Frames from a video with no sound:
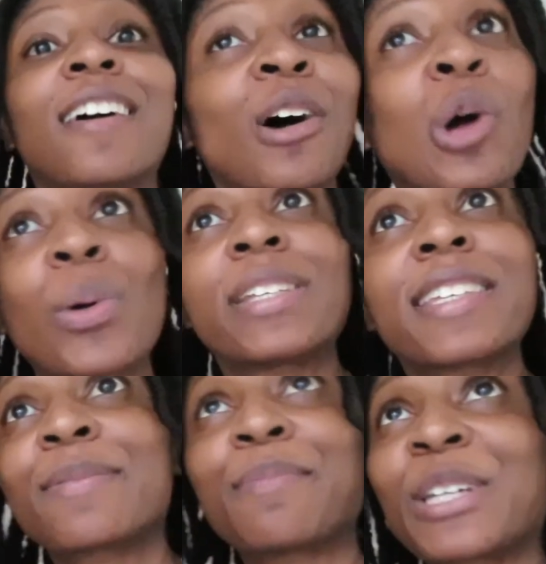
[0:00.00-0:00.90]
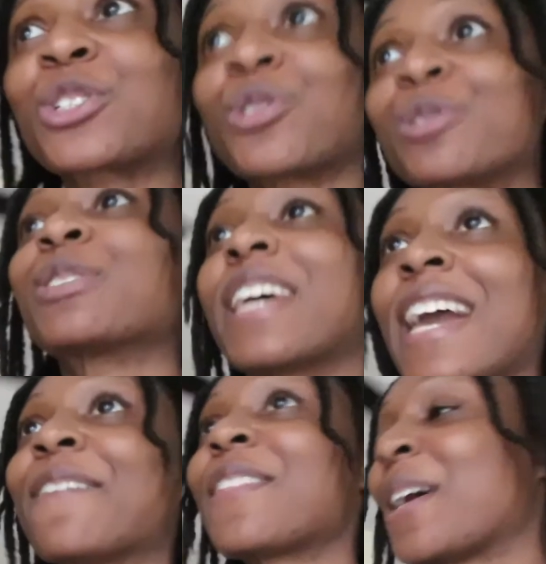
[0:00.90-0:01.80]
I always make sure they
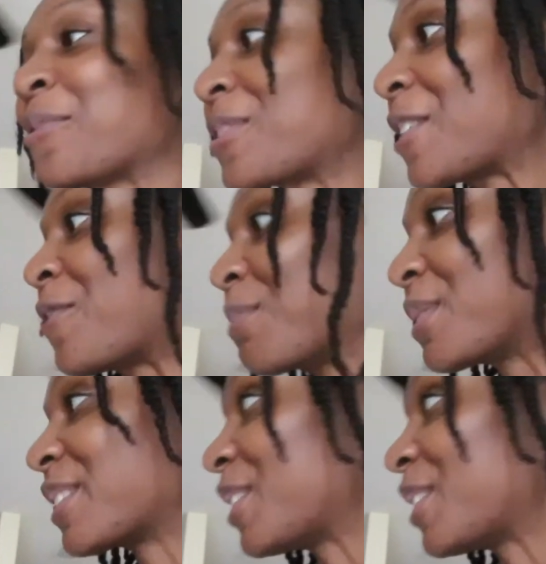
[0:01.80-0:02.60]
have that whenever I book a